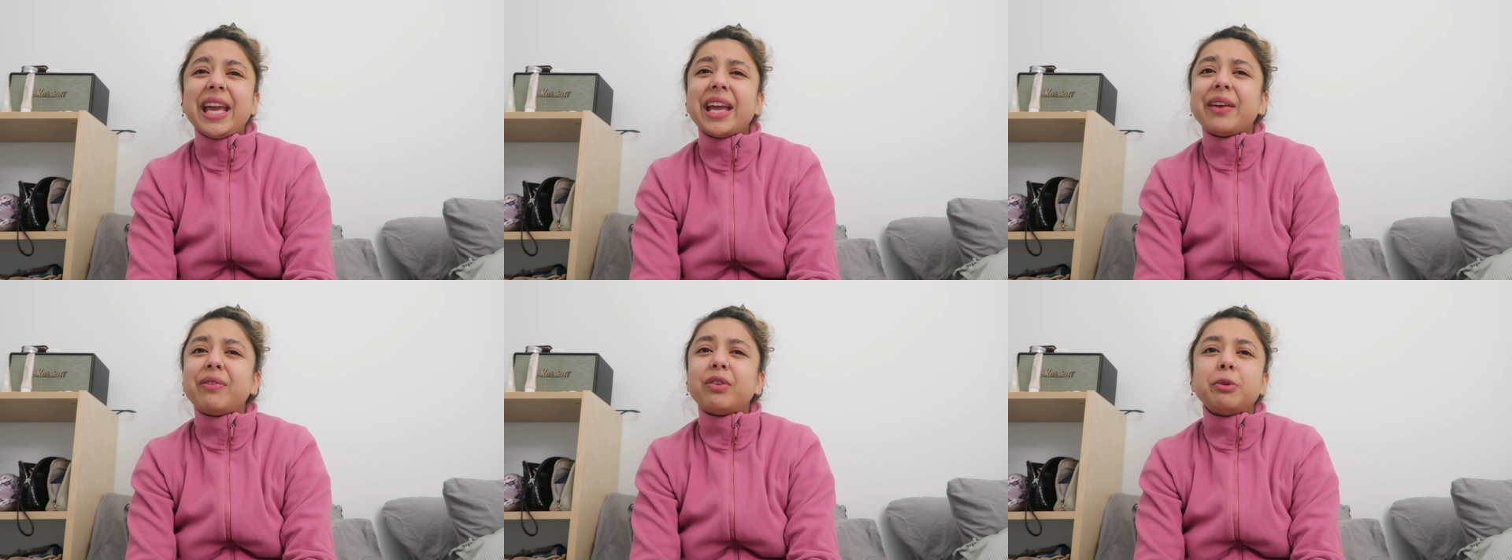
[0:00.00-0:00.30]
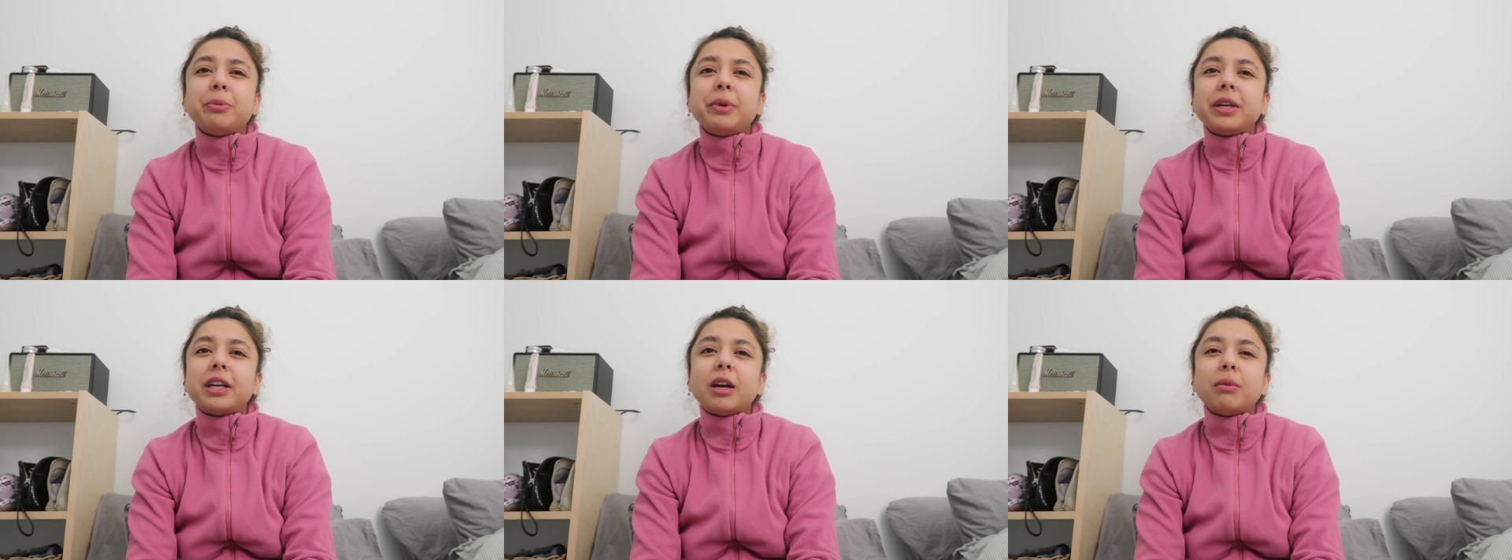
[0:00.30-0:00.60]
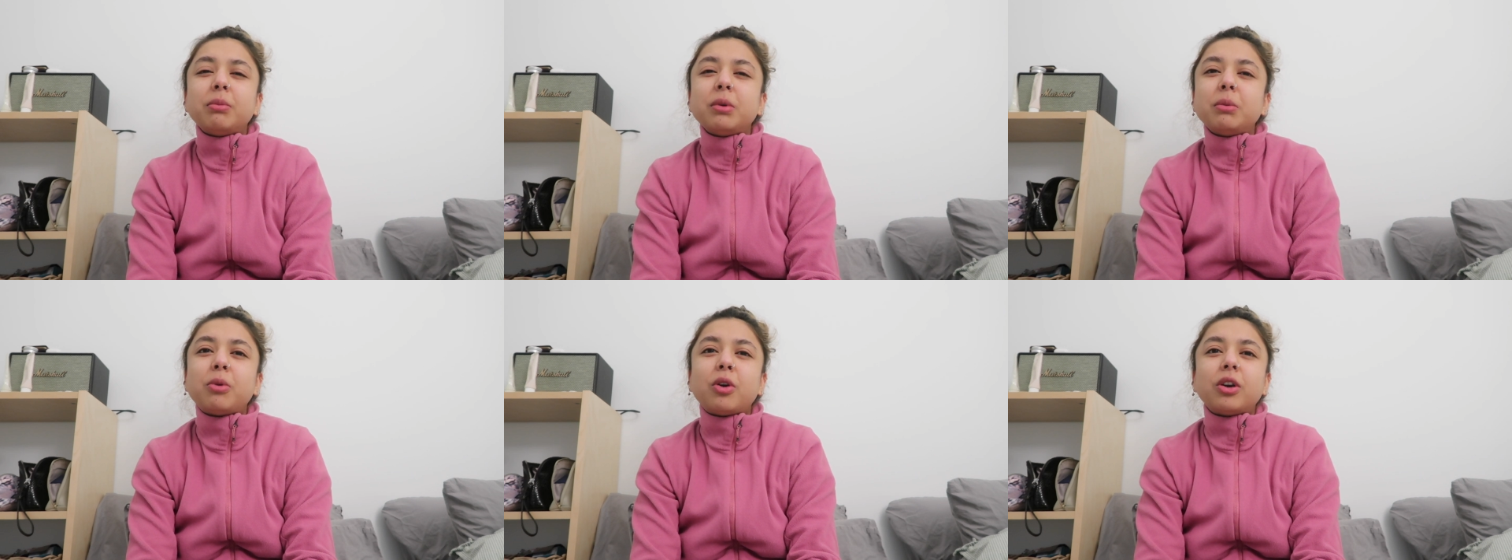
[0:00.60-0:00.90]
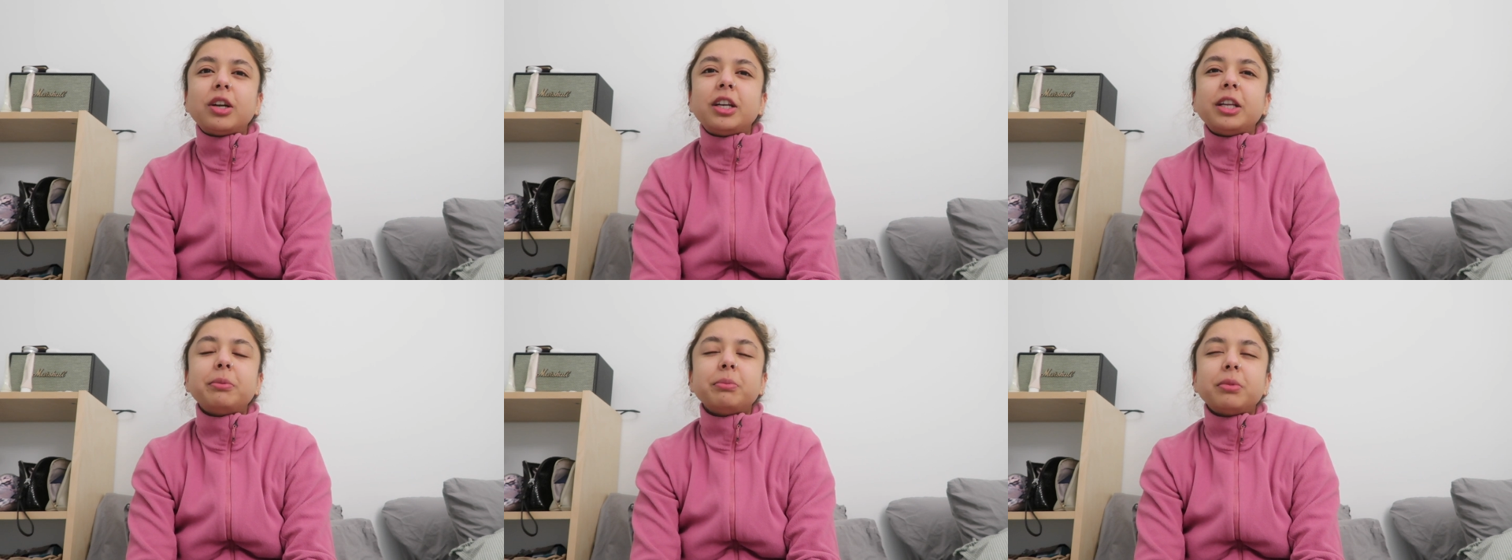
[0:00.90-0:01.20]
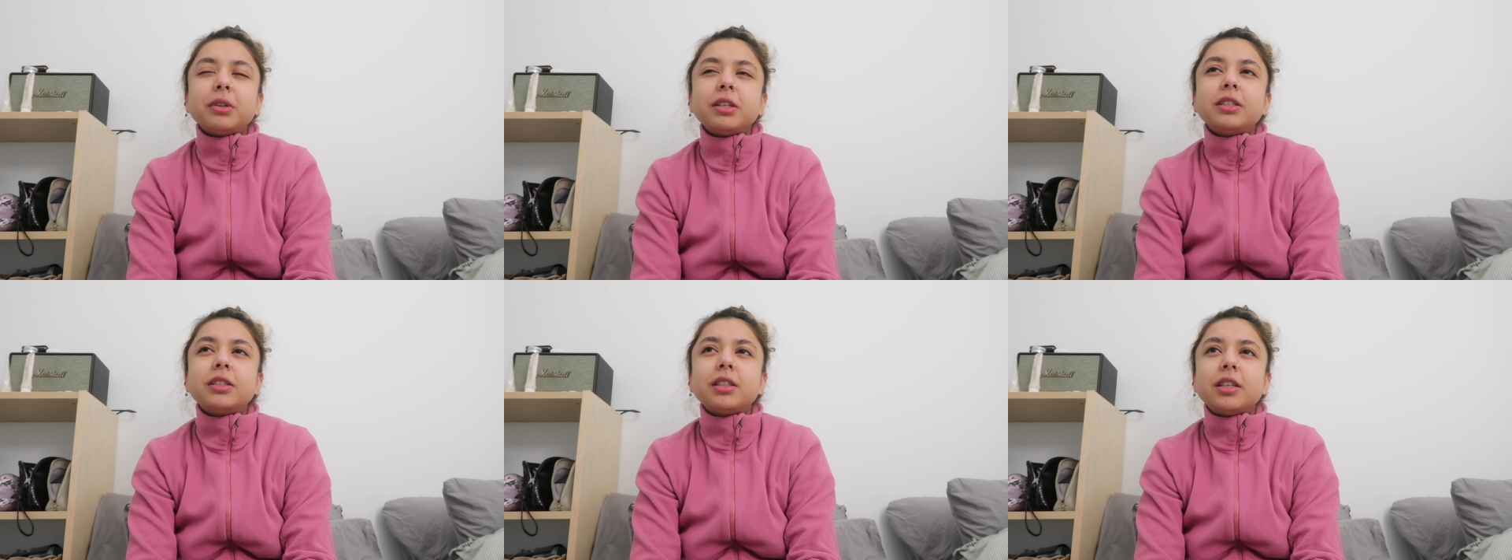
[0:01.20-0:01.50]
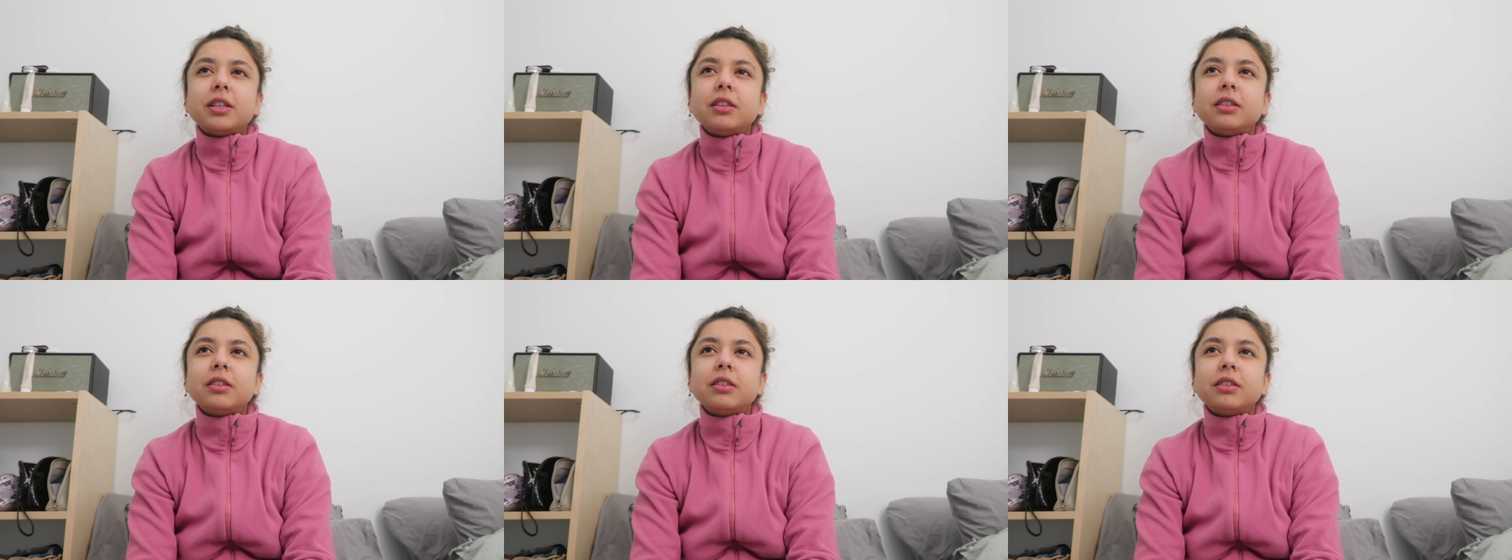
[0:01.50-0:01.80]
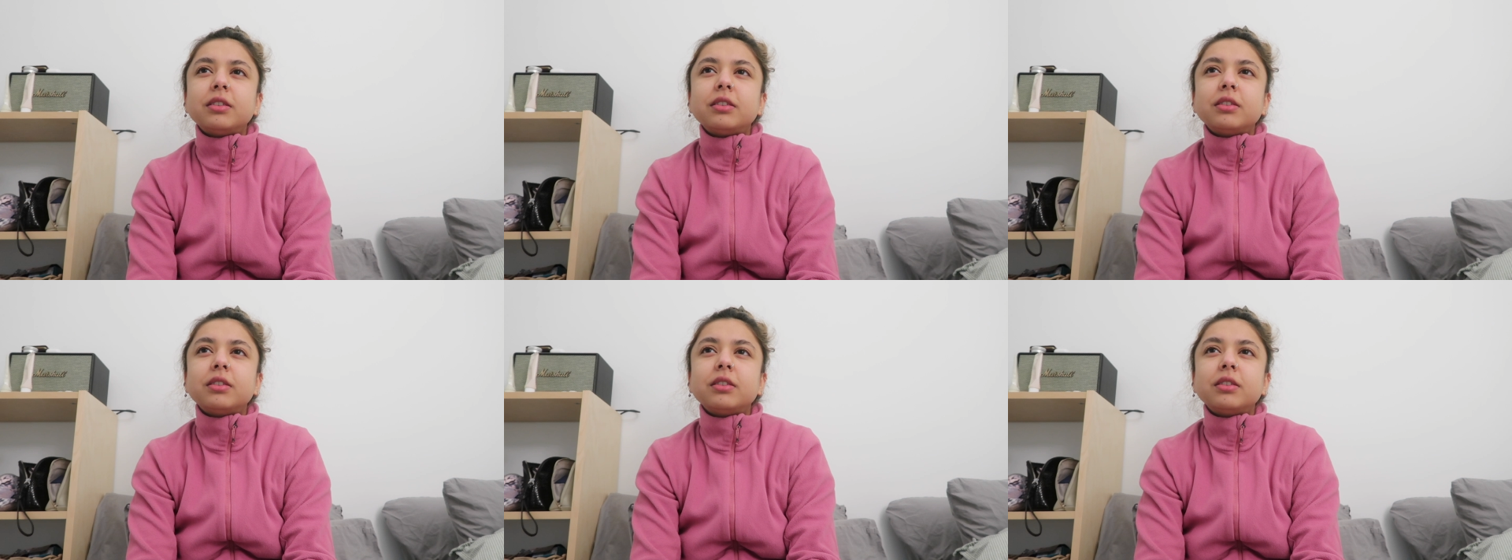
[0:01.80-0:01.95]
ever become a morning person?